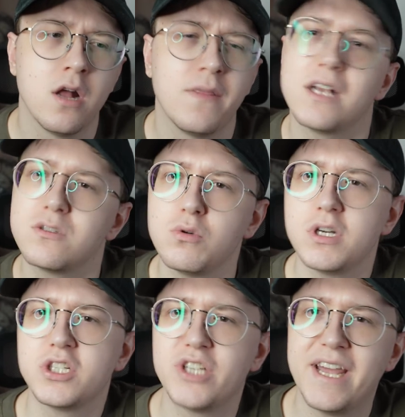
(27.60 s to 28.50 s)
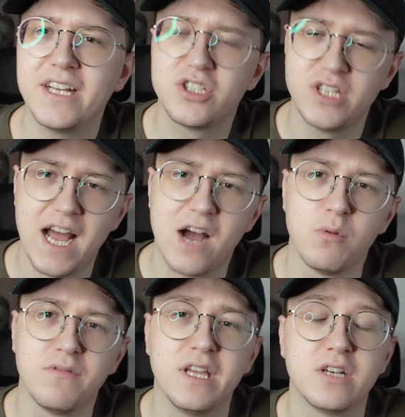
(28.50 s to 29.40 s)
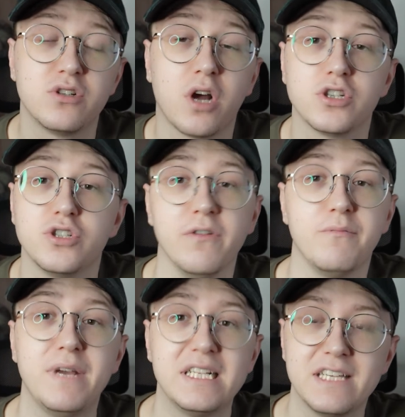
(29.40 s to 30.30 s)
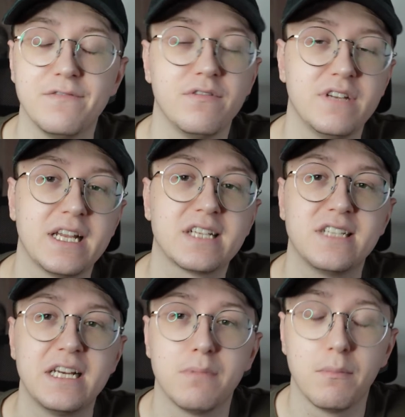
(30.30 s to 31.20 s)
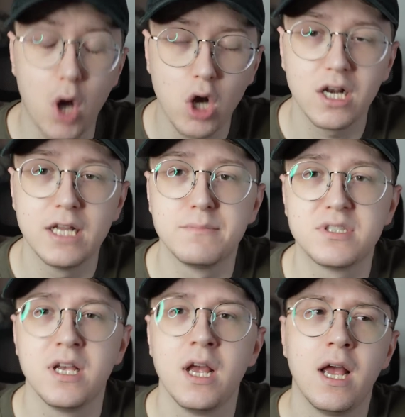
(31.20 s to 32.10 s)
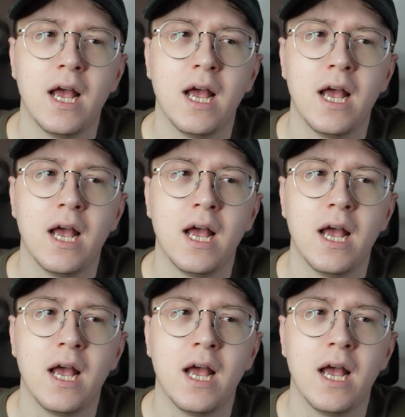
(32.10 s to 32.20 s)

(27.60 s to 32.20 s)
that's all going to change now with the introduction of BT15 Exceed Apocalypse,